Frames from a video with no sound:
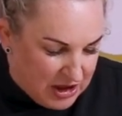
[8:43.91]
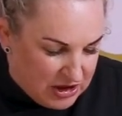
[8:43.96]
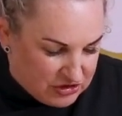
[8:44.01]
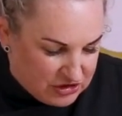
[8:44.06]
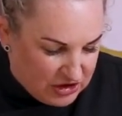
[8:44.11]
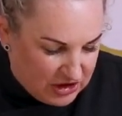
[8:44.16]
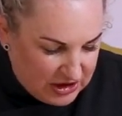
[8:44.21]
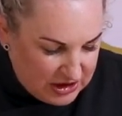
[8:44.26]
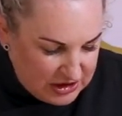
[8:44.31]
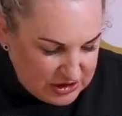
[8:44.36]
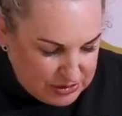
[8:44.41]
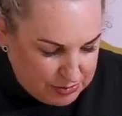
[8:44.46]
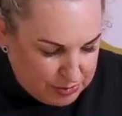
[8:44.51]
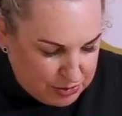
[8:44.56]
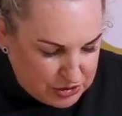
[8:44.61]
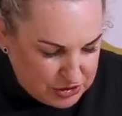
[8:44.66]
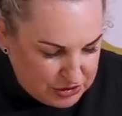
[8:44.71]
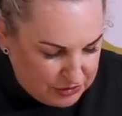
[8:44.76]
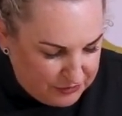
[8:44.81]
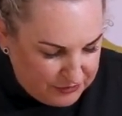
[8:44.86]
Try not to
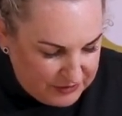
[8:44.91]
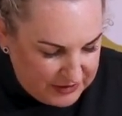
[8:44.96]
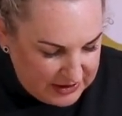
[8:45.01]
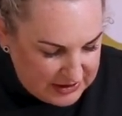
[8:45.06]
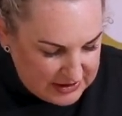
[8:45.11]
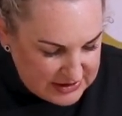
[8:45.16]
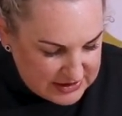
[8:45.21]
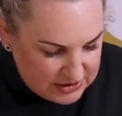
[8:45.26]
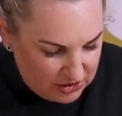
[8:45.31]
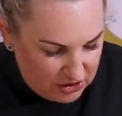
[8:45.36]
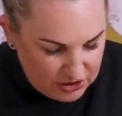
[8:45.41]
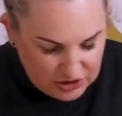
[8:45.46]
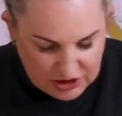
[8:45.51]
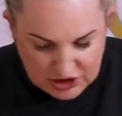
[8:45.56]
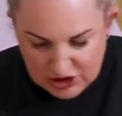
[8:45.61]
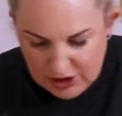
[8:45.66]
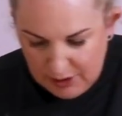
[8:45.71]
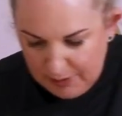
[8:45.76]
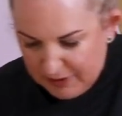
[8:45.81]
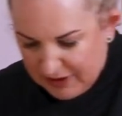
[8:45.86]
put your fingers on the
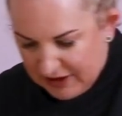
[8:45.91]
top